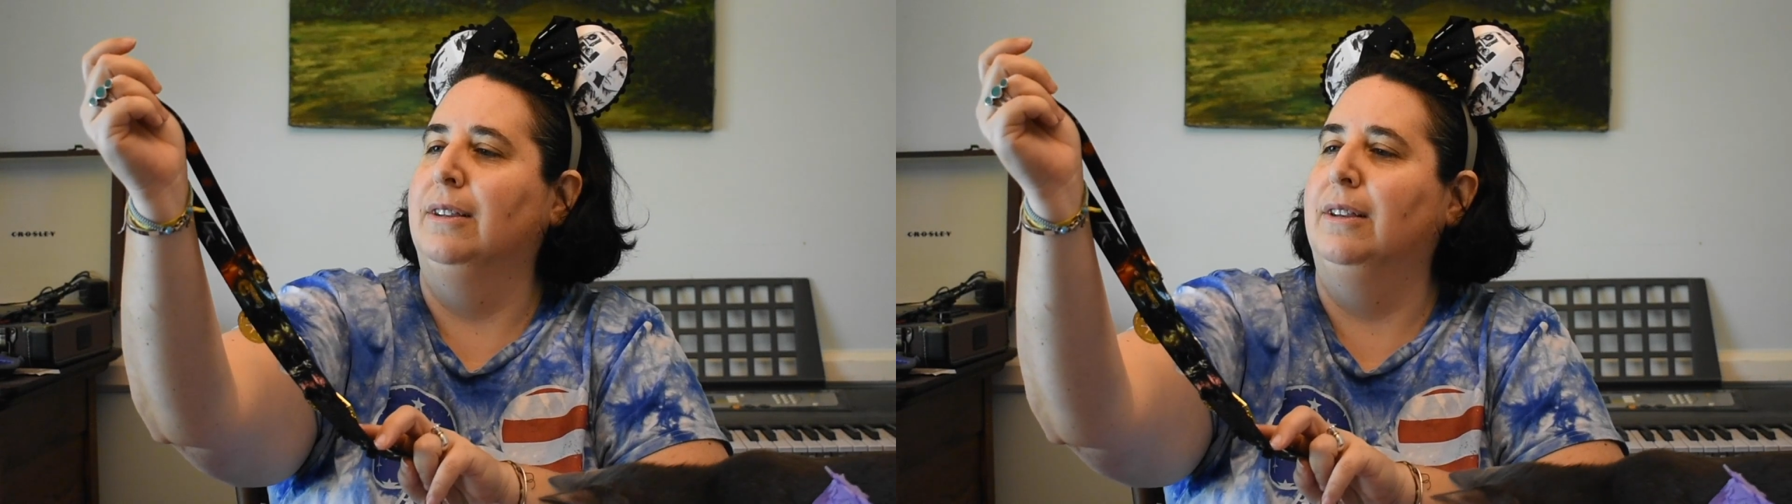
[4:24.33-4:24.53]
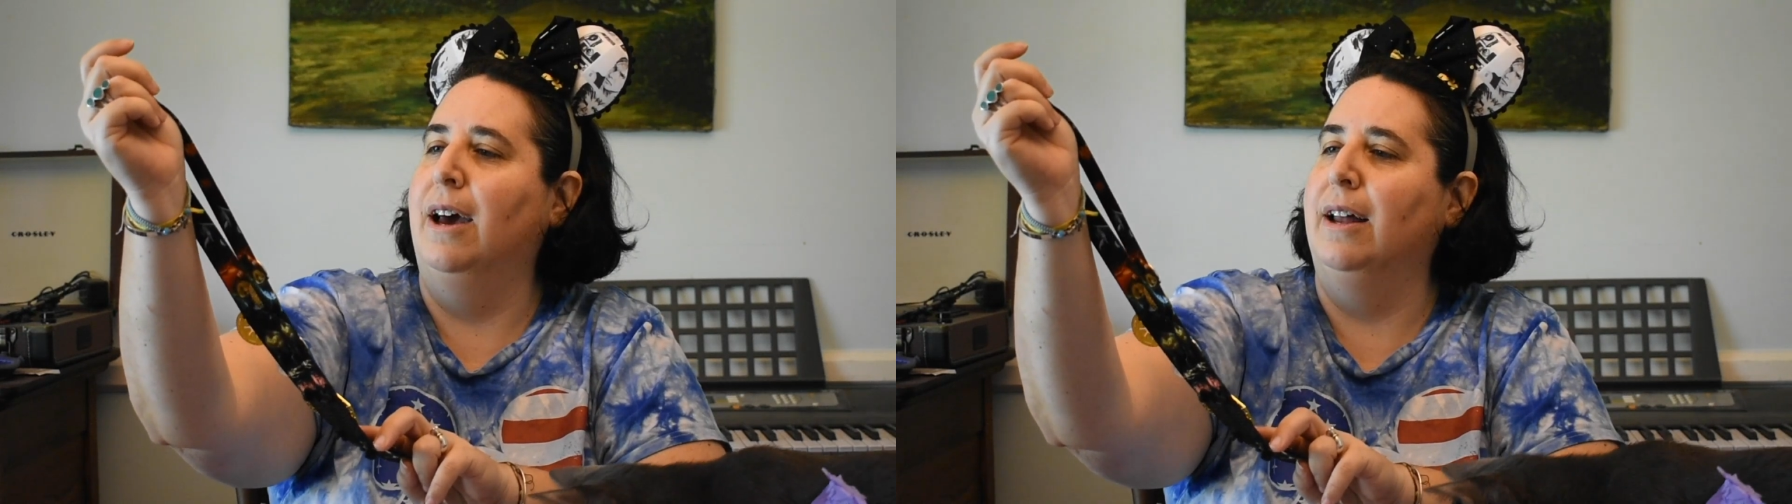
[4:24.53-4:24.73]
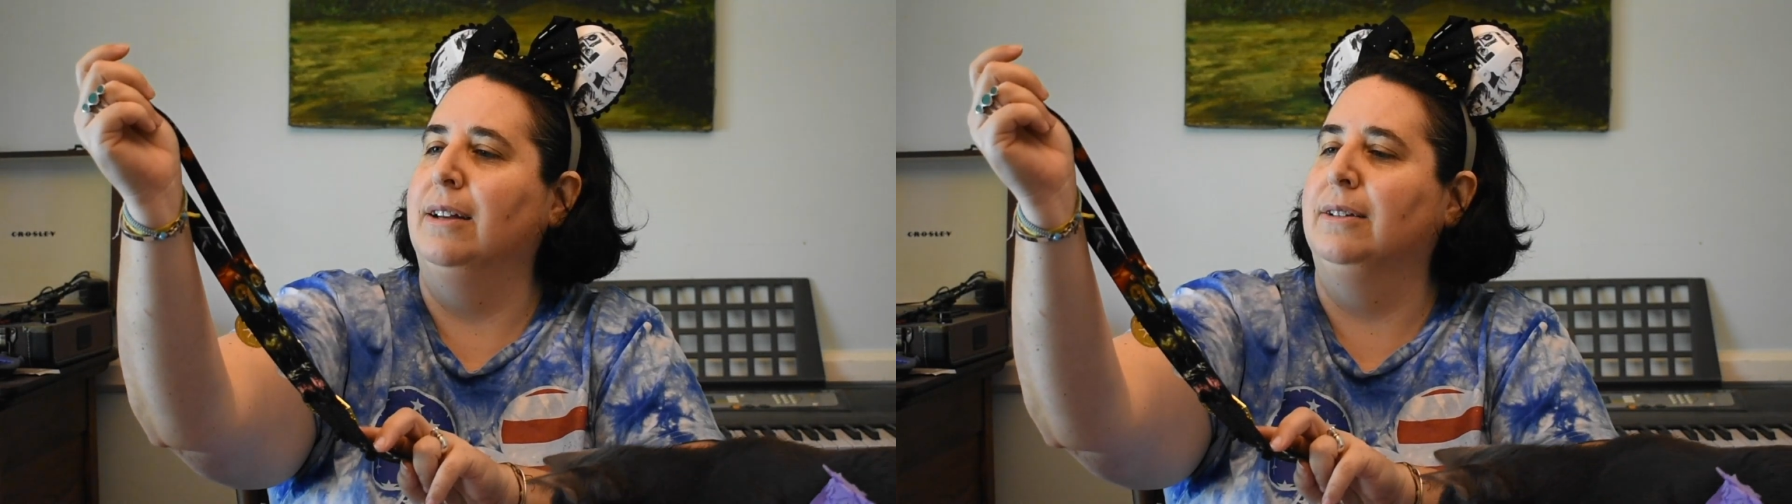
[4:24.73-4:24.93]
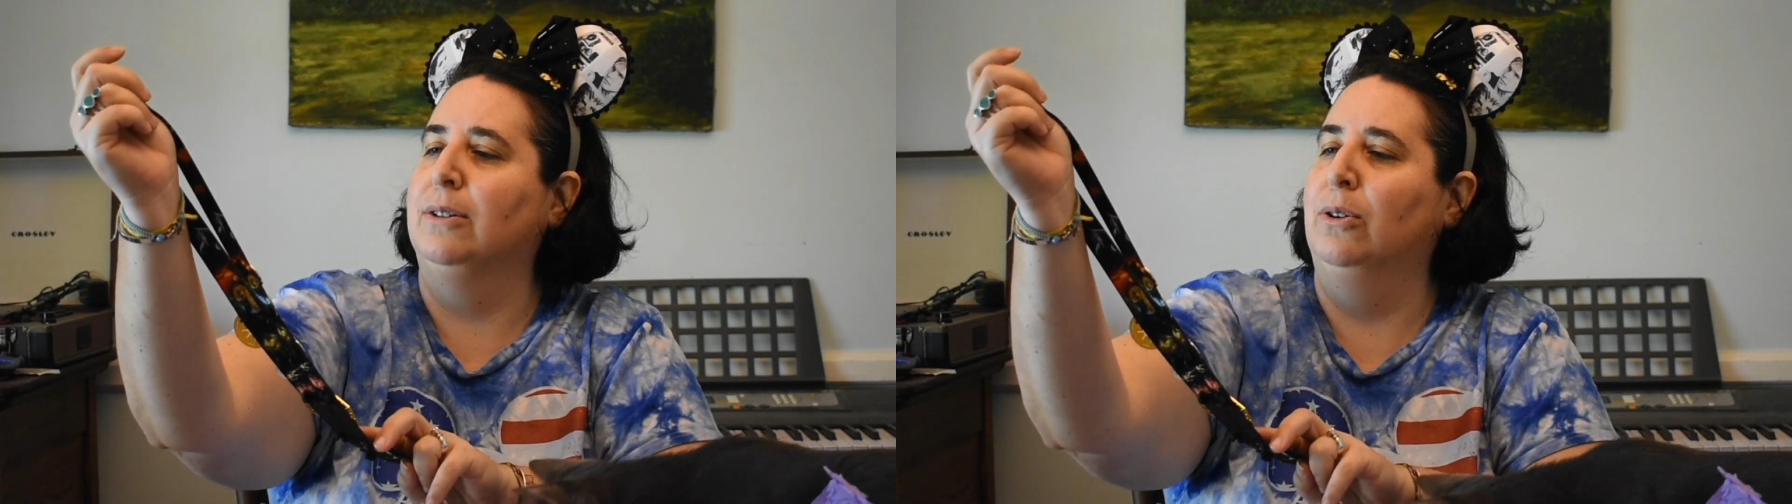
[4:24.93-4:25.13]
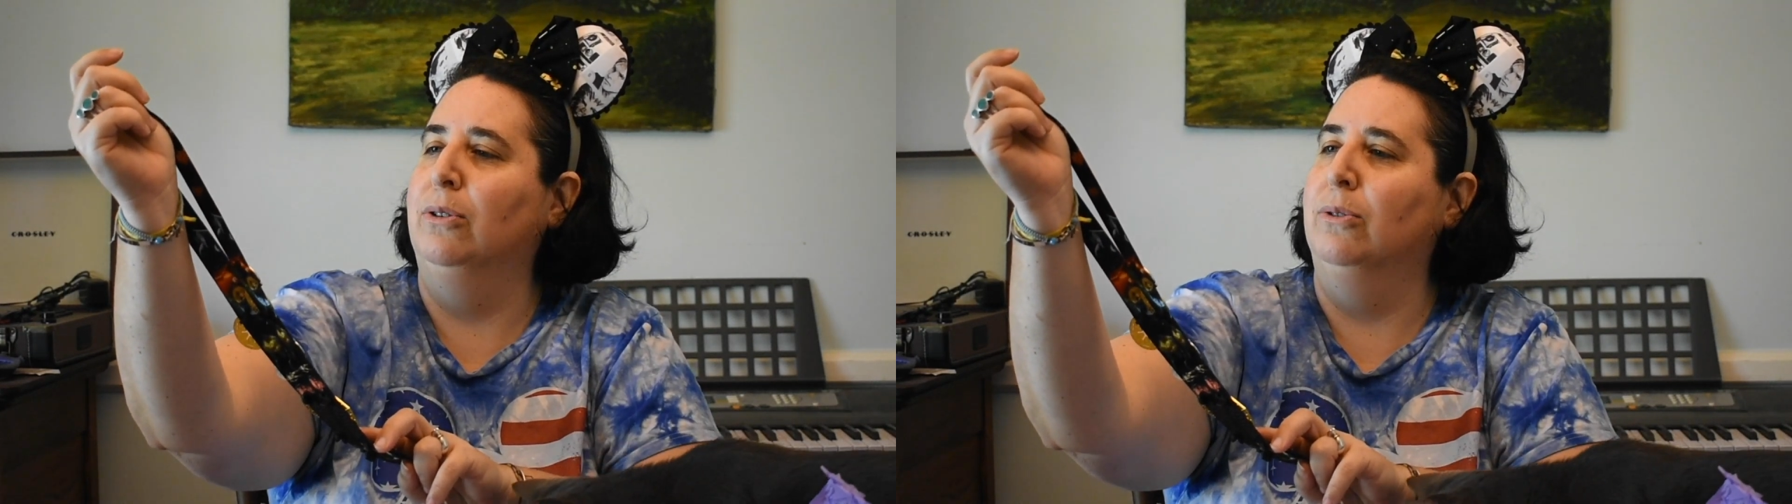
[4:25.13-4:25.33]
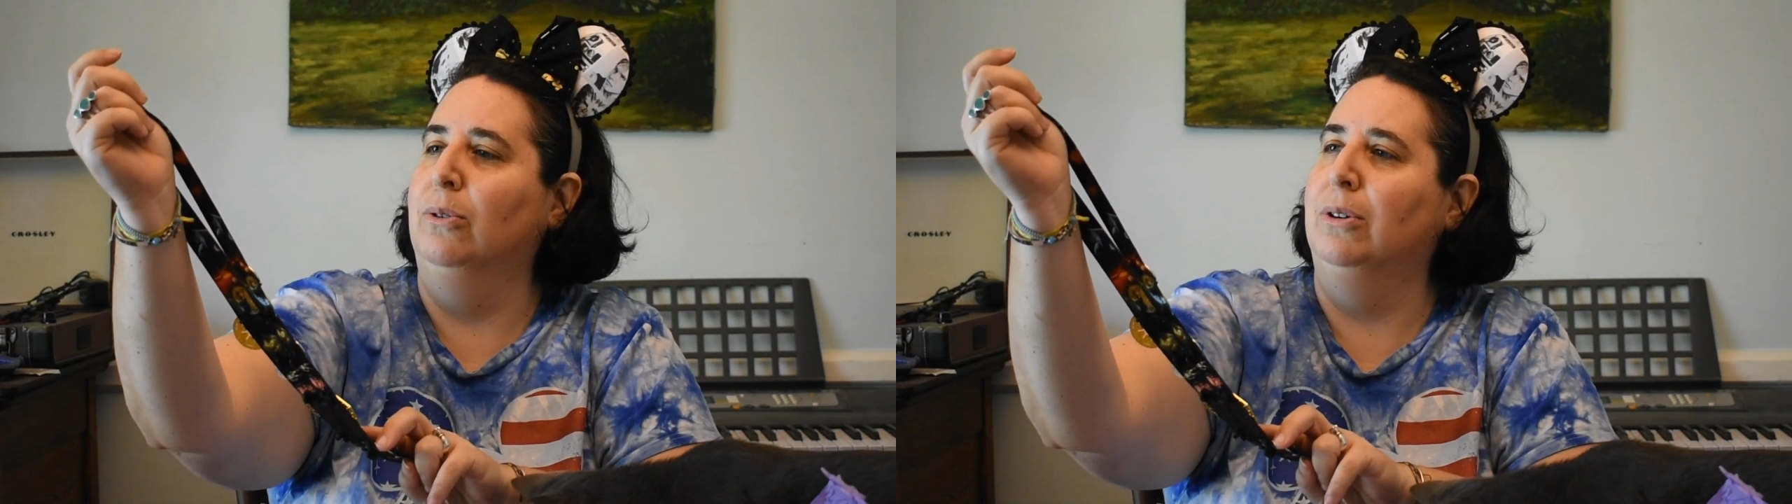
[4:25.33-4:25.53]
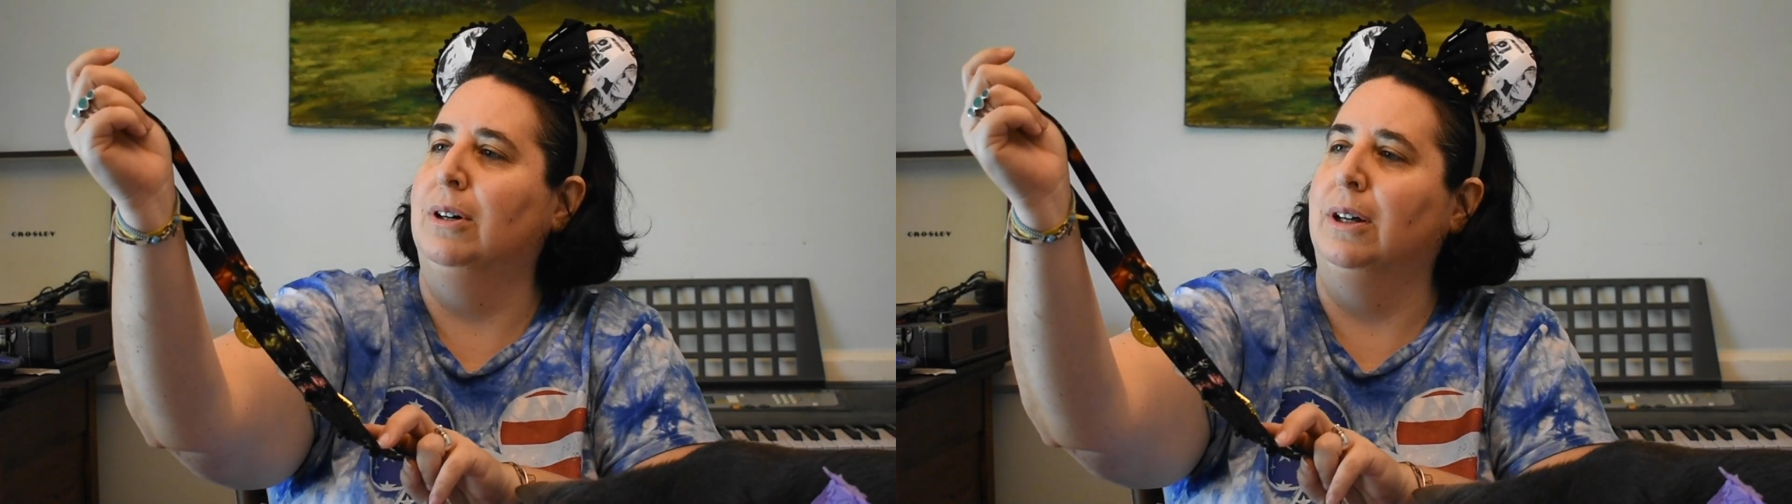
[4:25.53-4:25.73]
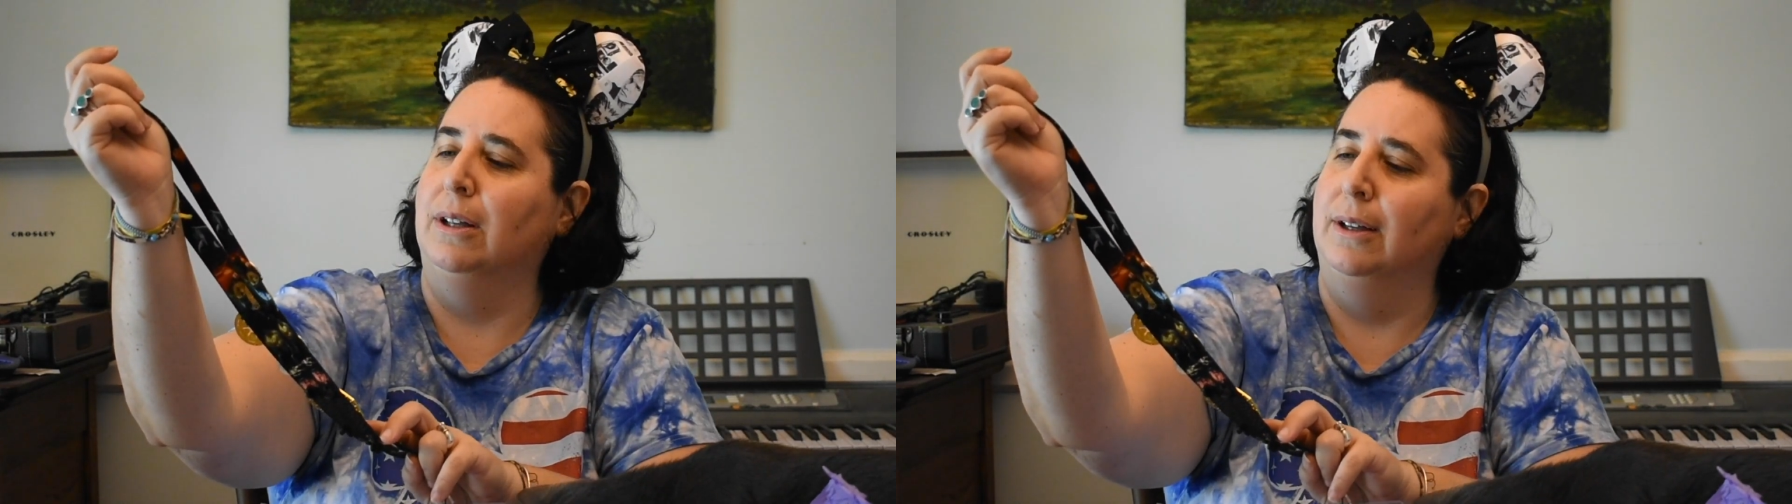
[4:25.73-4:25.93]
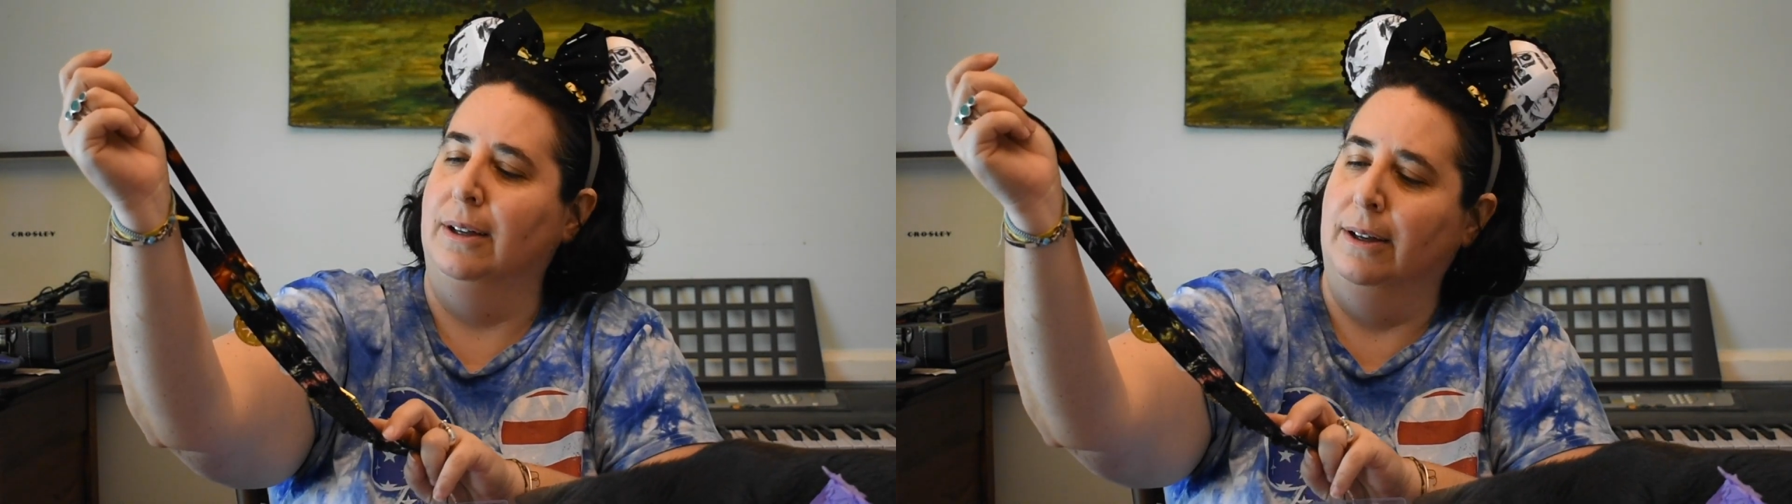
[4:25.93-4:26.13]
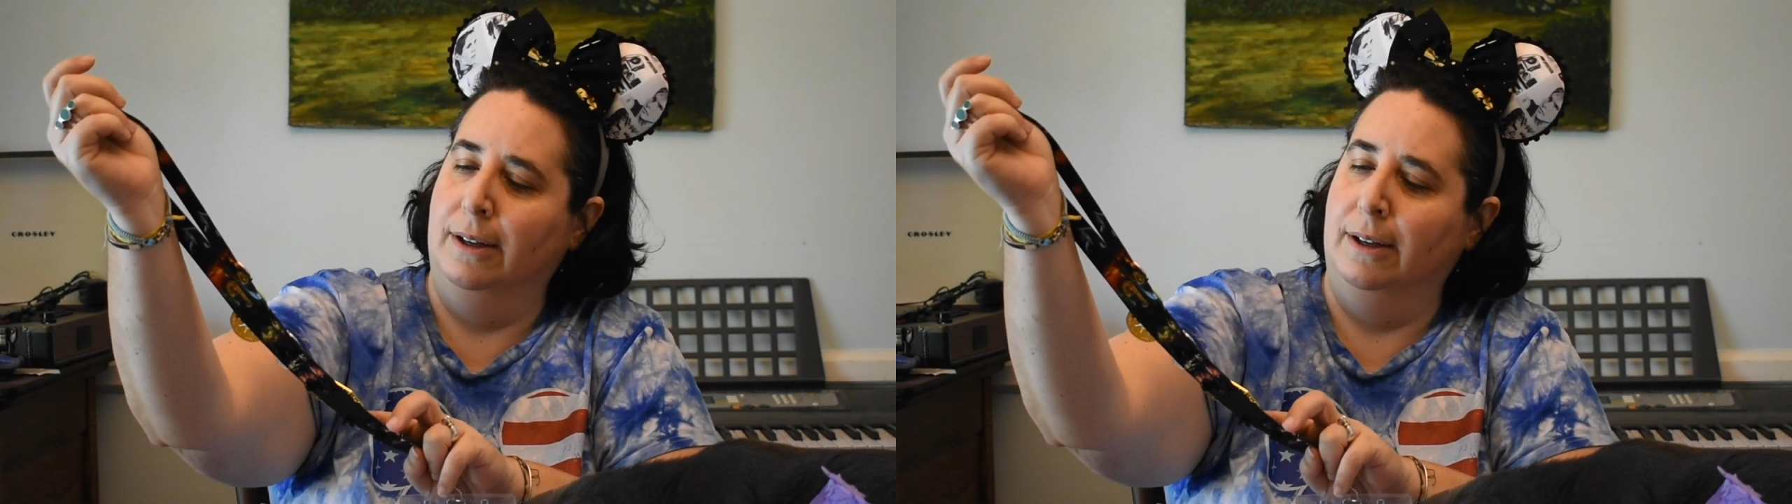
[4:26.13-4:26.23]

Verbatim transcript: That is cool.